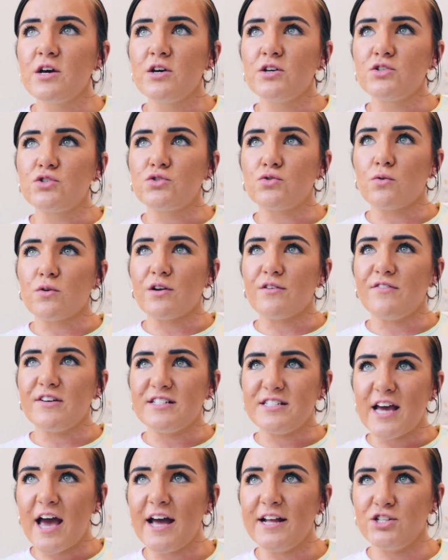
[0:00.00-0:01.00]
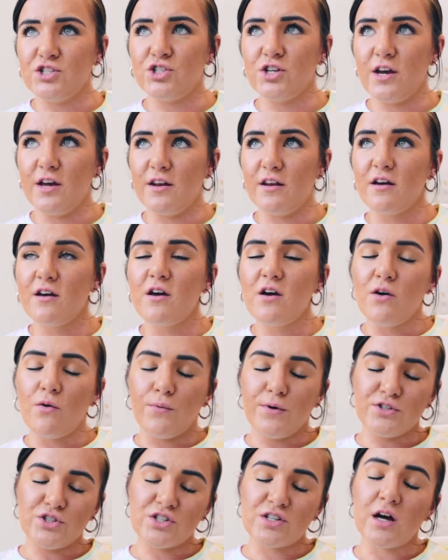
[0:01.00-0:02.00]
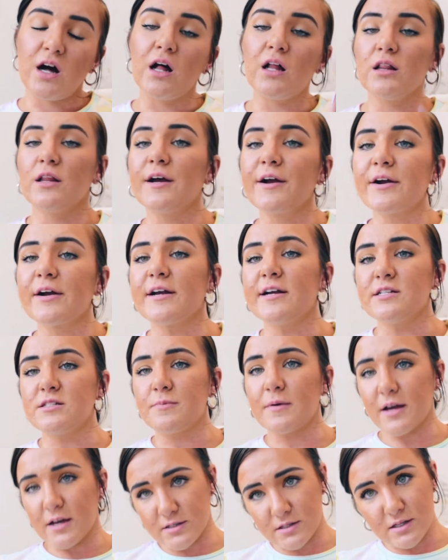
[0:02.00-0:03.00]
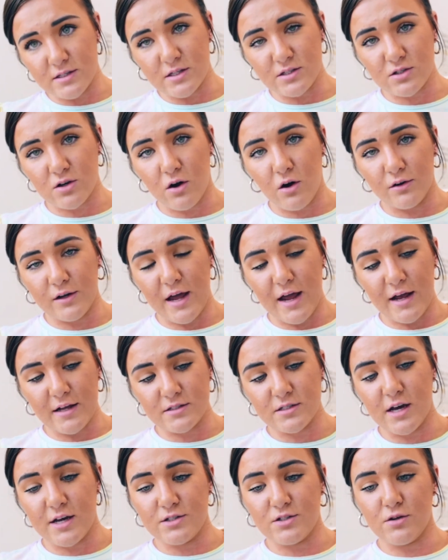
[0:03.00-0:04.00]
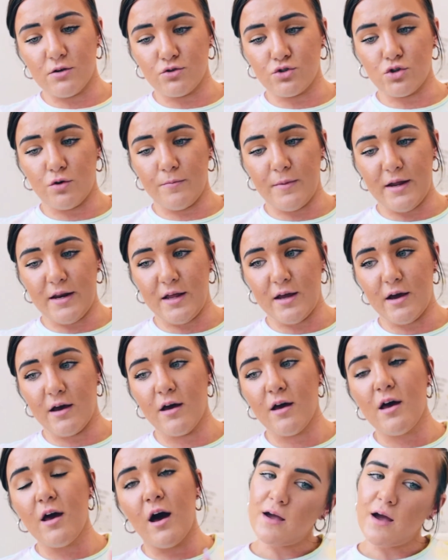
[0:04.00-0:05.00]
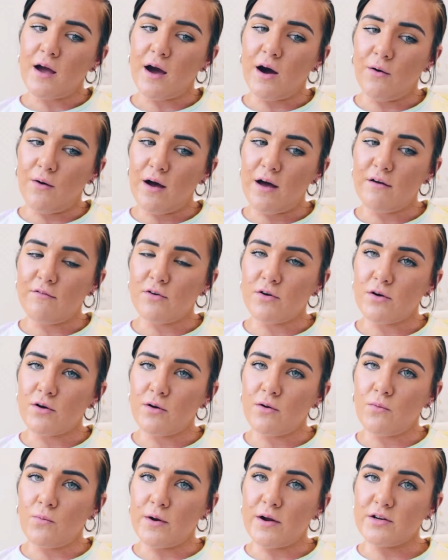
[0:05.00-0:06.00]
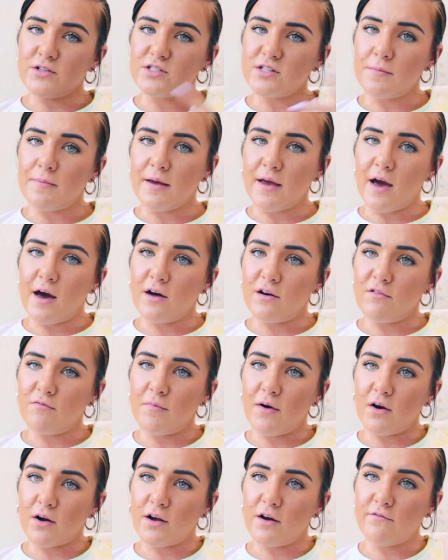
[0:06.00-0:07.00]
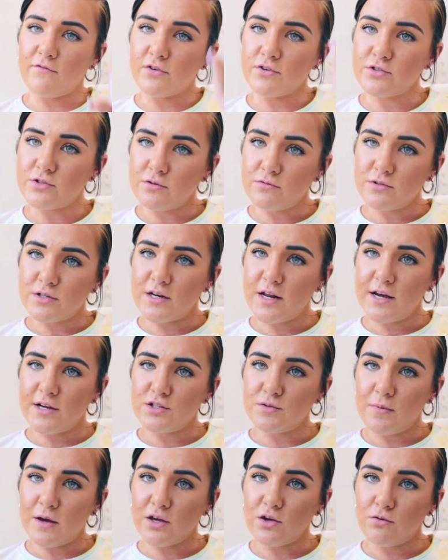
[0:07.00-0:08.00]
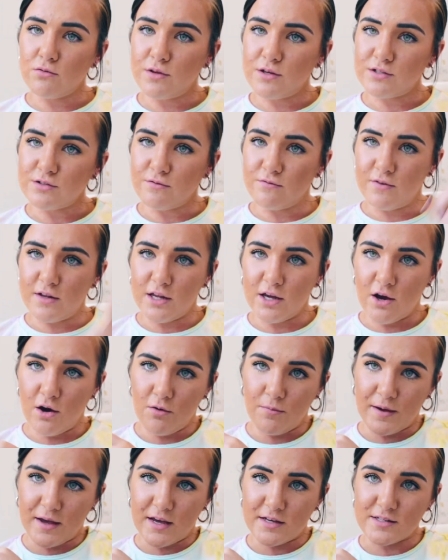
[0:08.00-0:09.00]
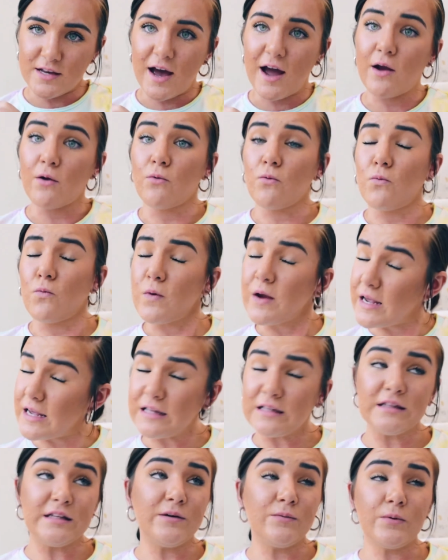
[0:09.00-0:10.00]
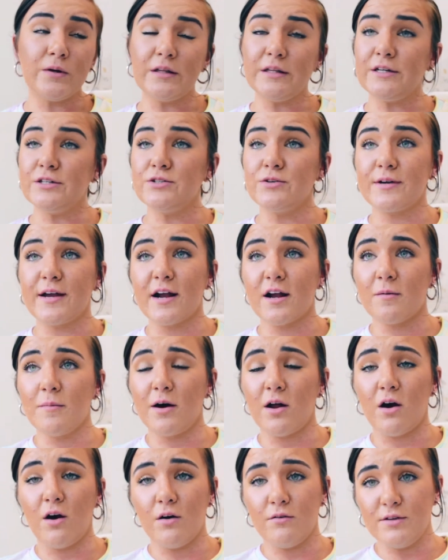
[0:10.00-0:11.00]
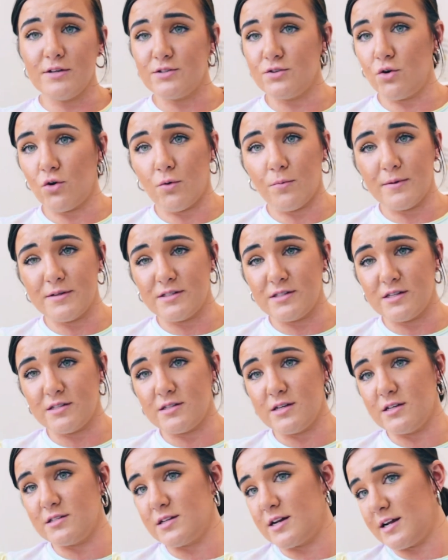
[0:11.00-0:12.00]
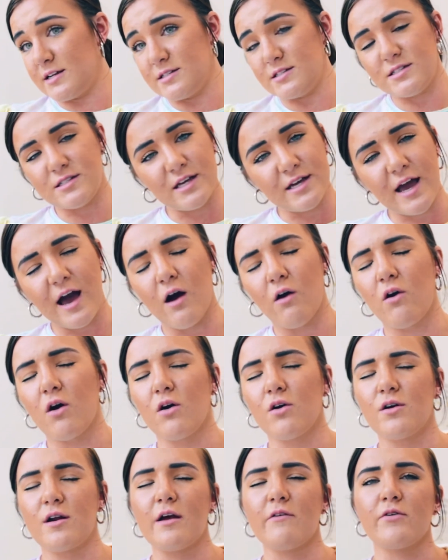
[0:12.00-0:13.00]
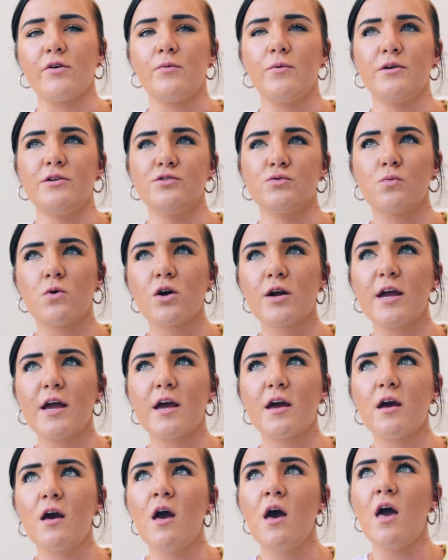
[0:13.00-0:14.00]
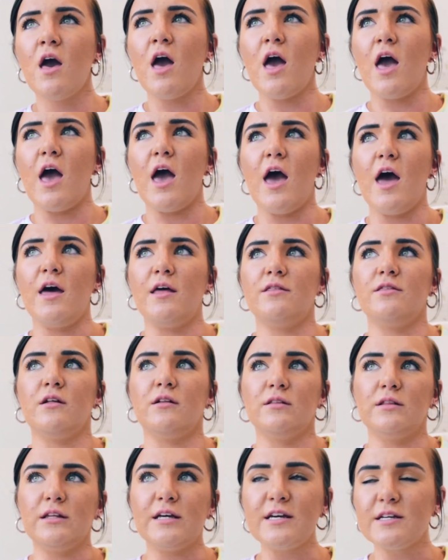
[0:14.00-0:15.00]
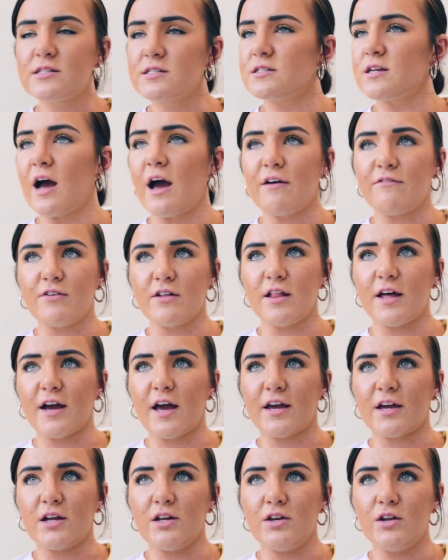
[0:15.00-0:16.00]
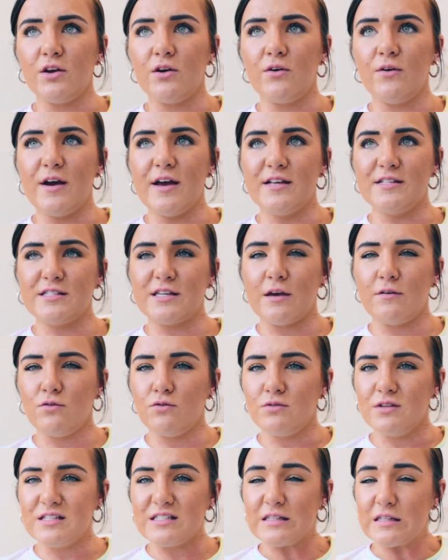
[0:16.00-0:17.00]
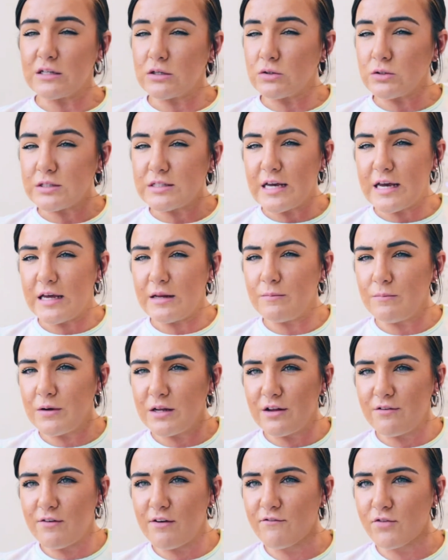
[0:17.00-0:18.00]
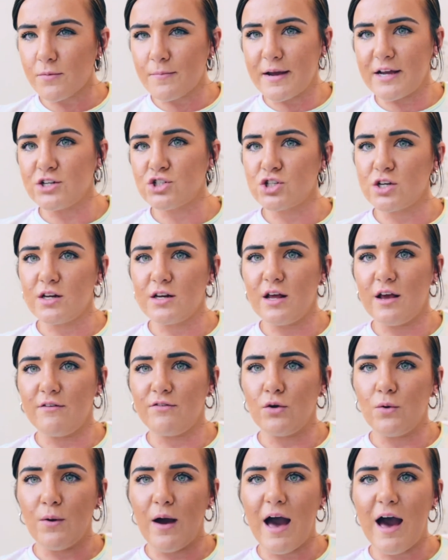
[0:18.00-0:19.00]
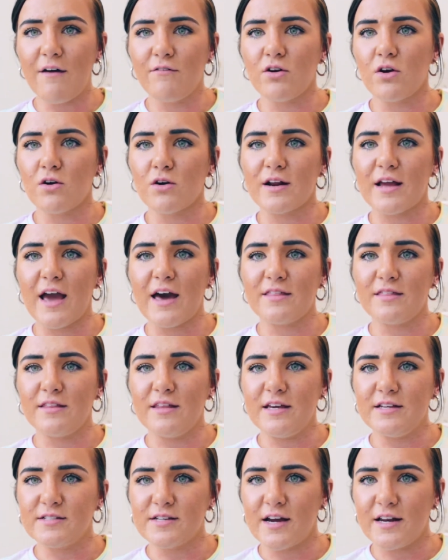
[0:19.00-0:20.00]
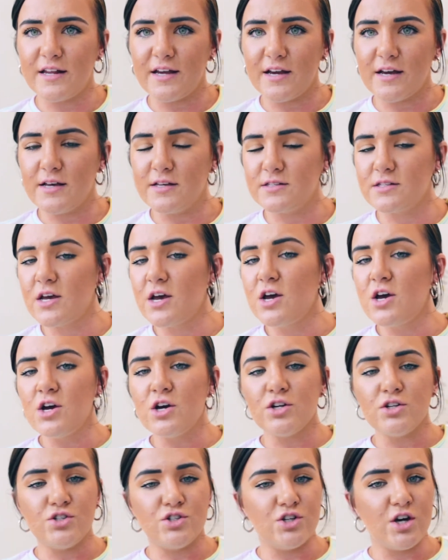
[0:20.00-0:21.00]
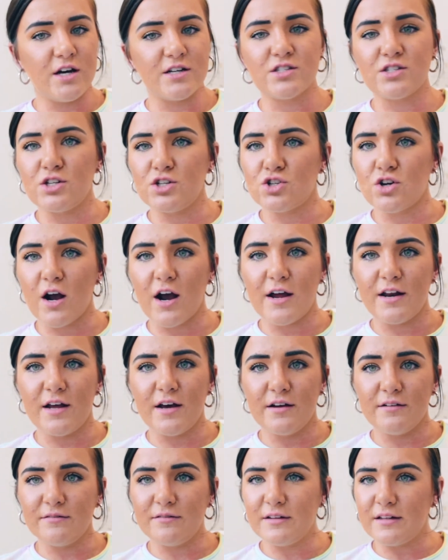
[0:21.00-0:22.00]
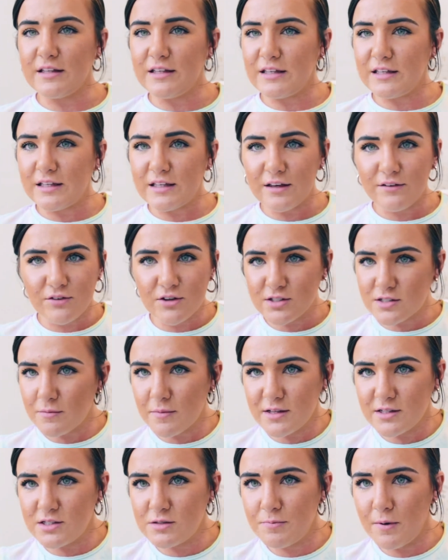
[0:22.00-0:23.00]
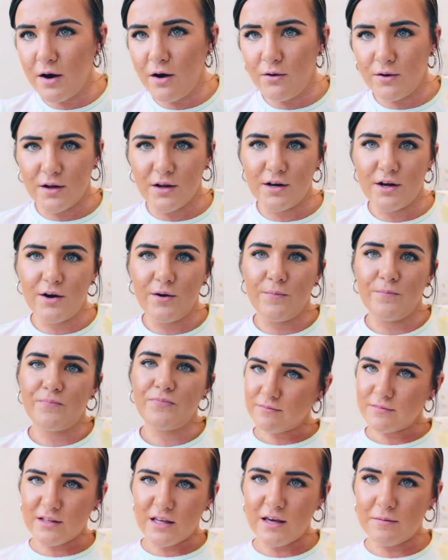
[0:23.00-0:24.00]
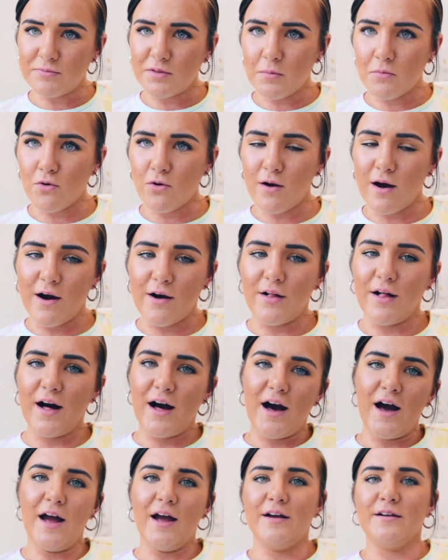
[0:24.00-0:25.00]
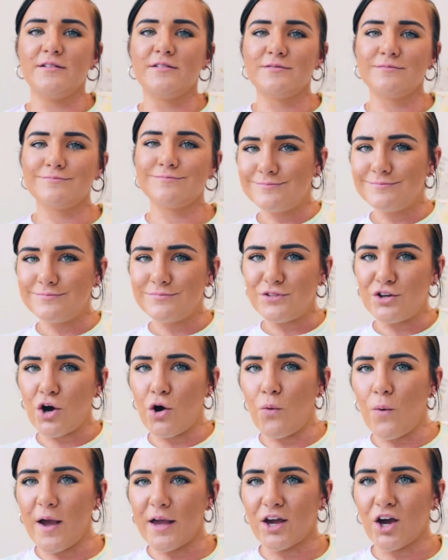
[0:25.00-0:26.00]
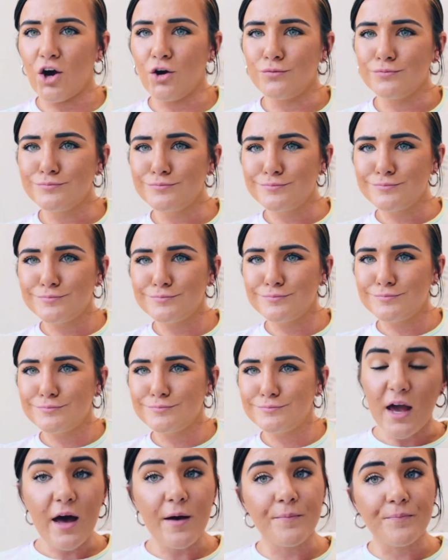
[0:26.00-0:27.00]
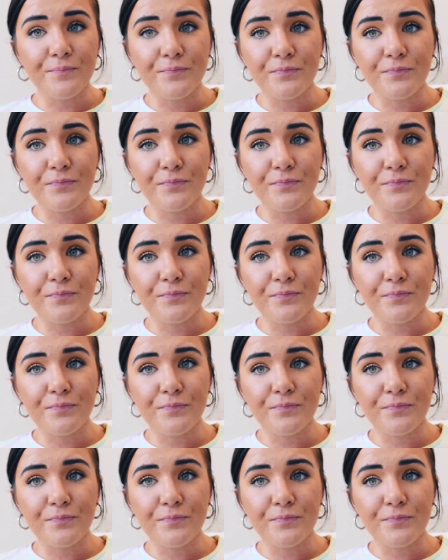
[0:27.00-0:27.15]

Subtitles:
sort of attention, which is hilarious because this is called anti-social media. However, we are stepping out of our comfort zone today to make you this video because I really do care about all of these local businesses, and I see how hard everyone is working, and the least I feel like I can do is give you this little tidbit of information if you haven't already had these ideas, just to try to give you some inspo, you know? Keep the morale high. Go Waco. Yeah.